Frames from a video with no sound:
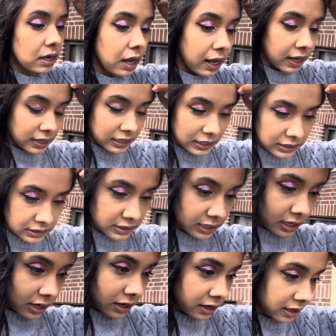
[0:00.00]
And
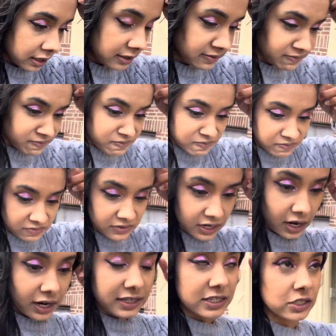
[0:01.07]

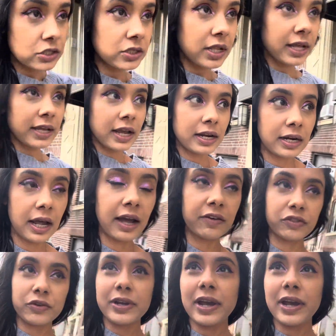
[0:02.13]
yeah, I didn't do that yet. I have 3